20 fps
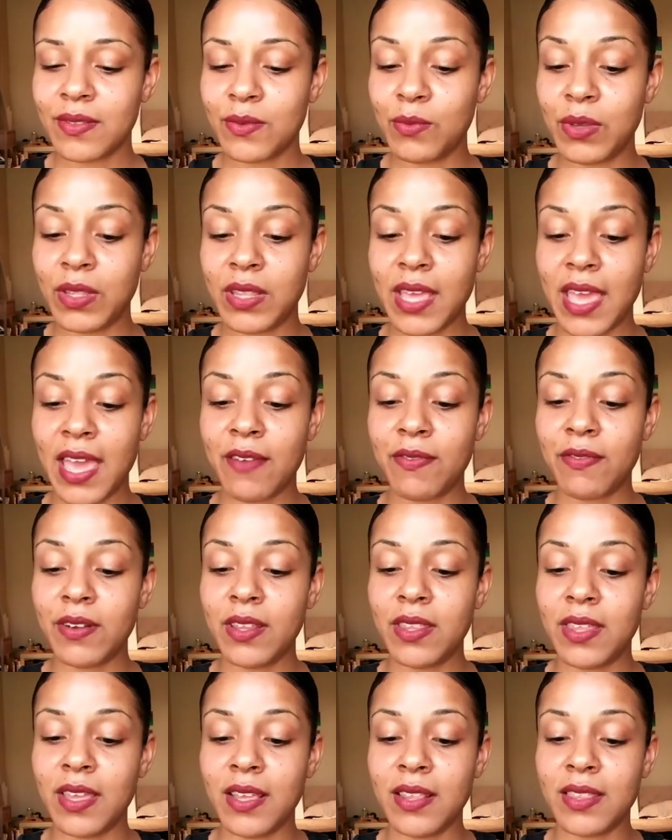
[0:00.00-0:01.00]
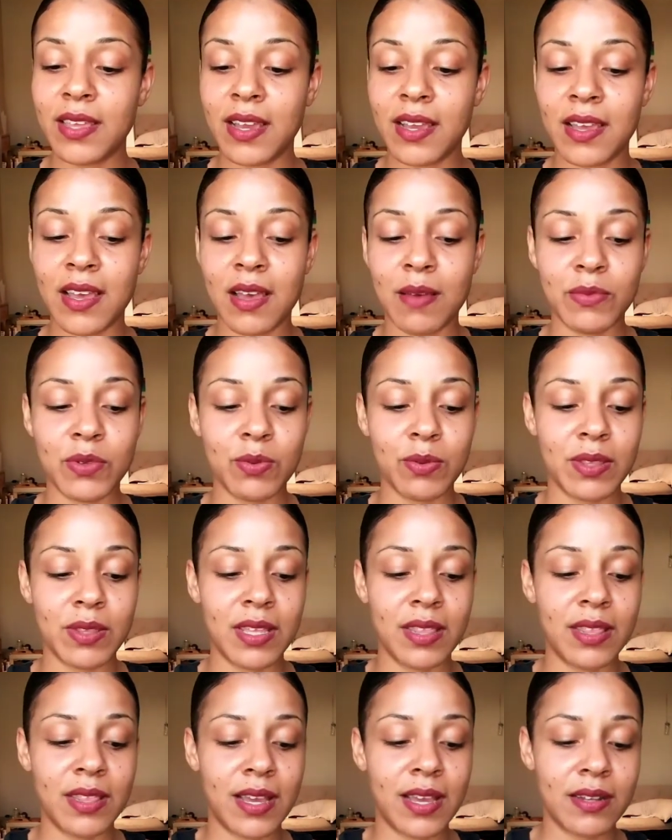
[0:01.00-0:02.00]
With everything that comes
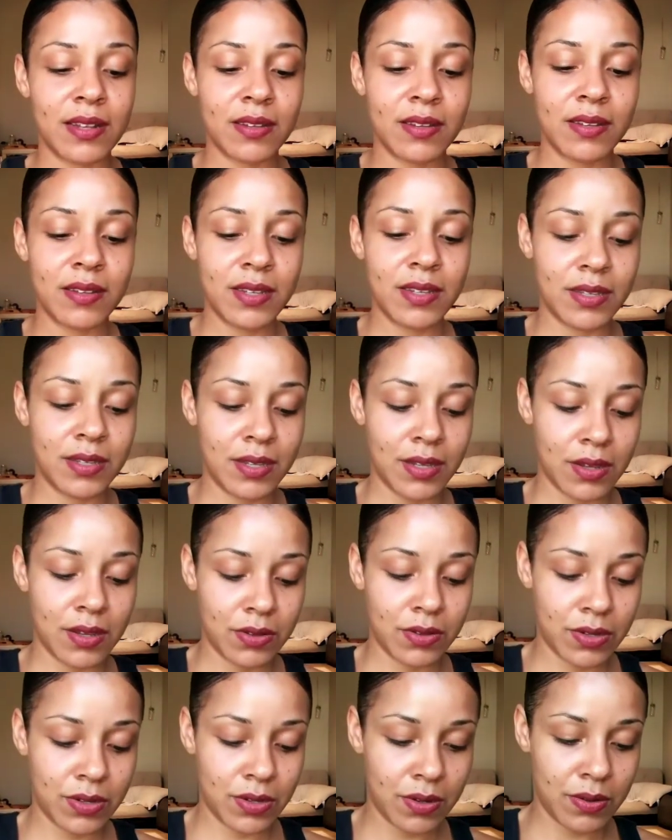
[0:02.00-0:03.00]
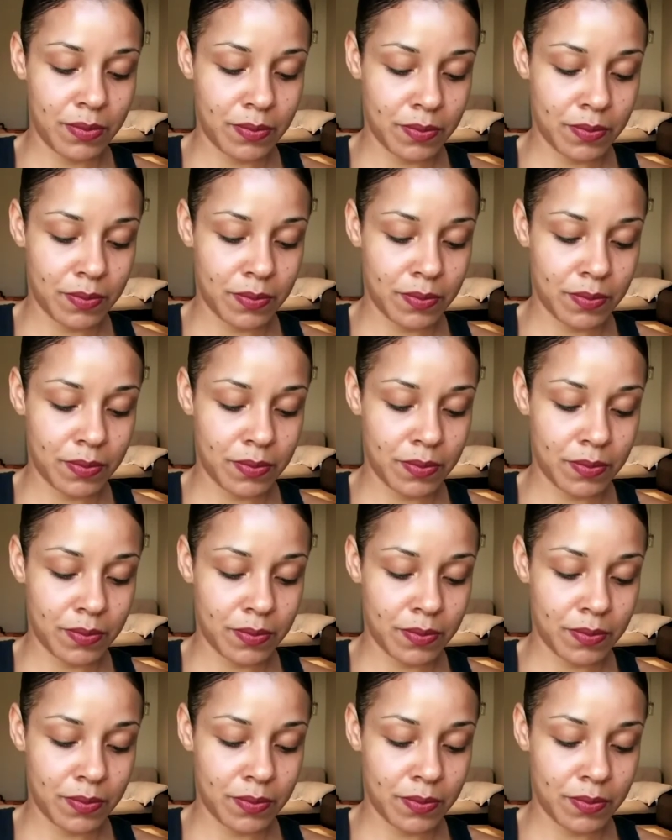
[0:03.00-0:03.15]
within that. TCOs.